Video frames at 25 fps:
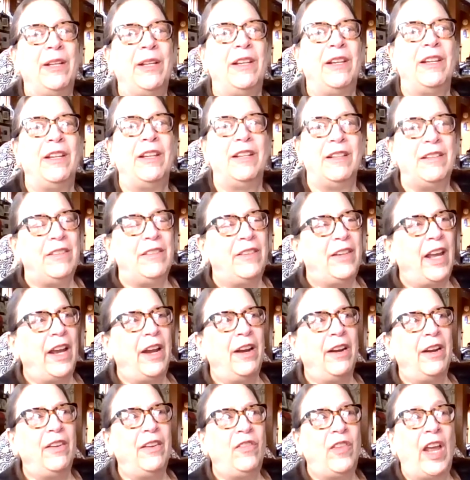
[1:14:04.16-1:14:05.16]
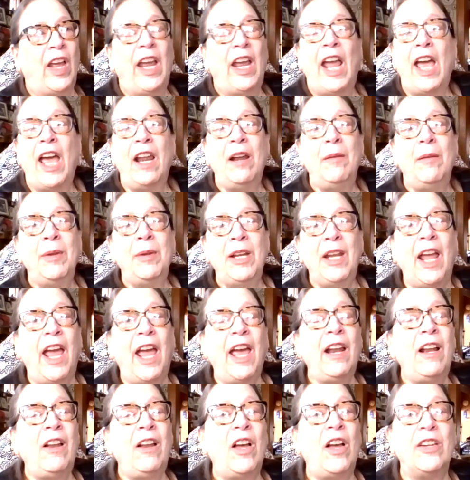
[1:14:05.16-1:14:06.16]
but there, they had them in
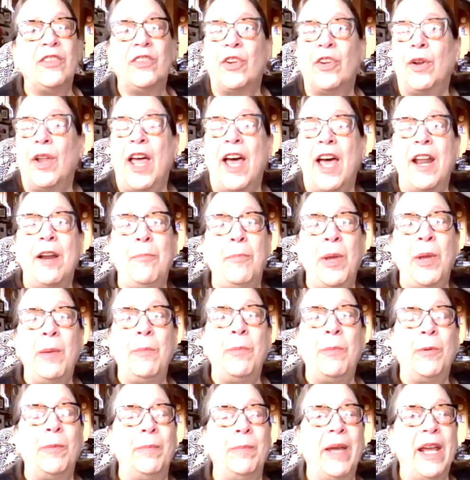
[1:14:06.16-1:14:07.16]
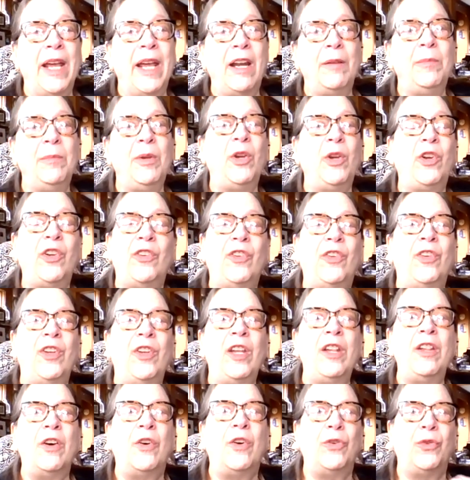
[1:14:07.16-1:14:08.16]
catalogs. A lot of people made them. You could
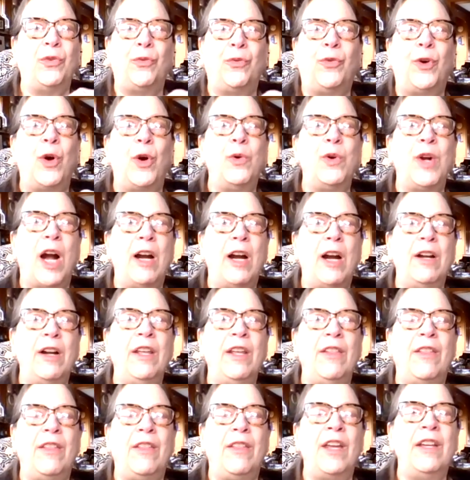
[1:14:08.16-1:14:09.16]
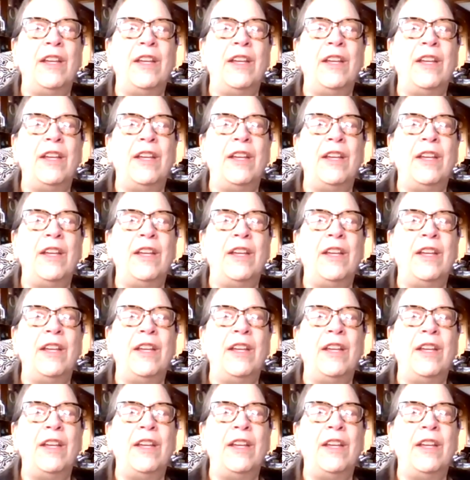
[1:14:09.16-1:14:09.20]
see those folk arty